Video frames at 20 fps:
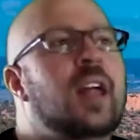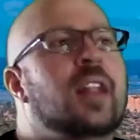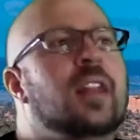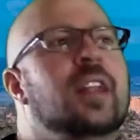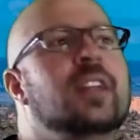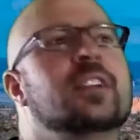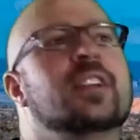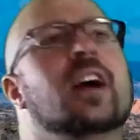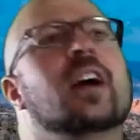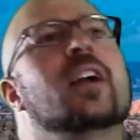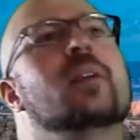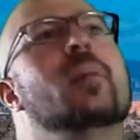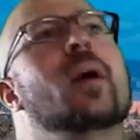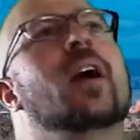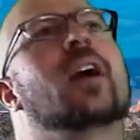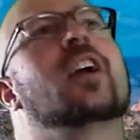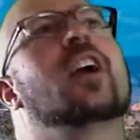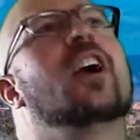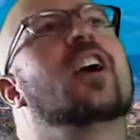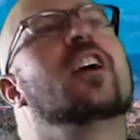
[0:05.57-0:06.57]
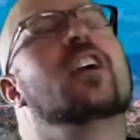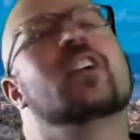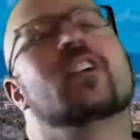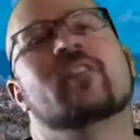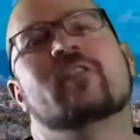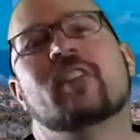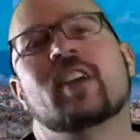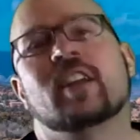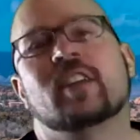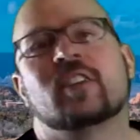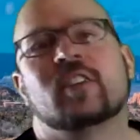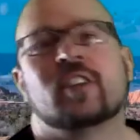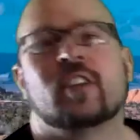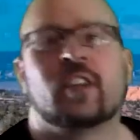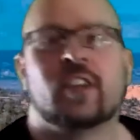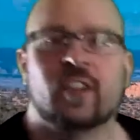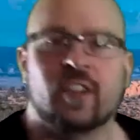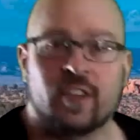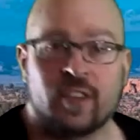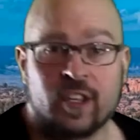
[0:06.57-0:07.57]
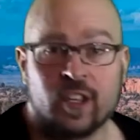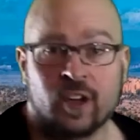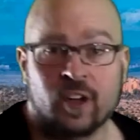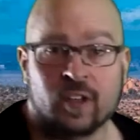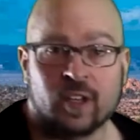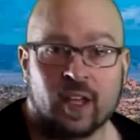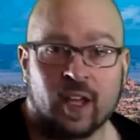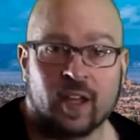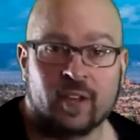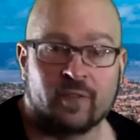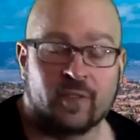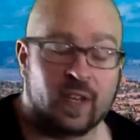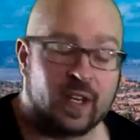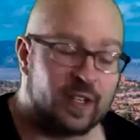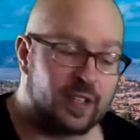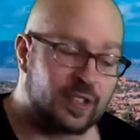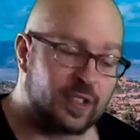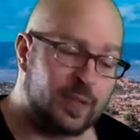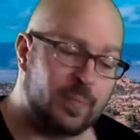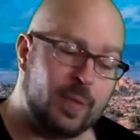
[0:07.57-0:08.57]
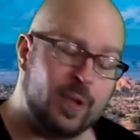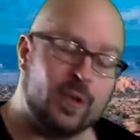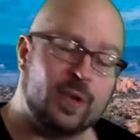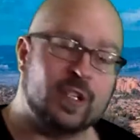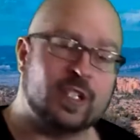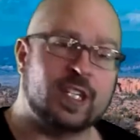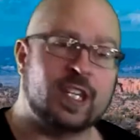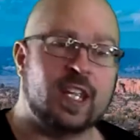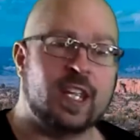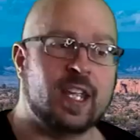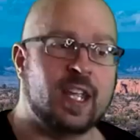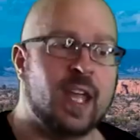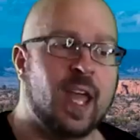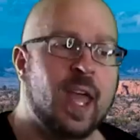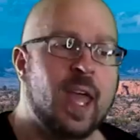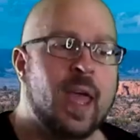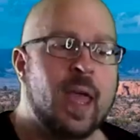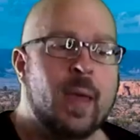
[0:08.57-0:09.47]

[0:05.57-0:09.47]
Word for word: let's talk about current events in the online fitness community.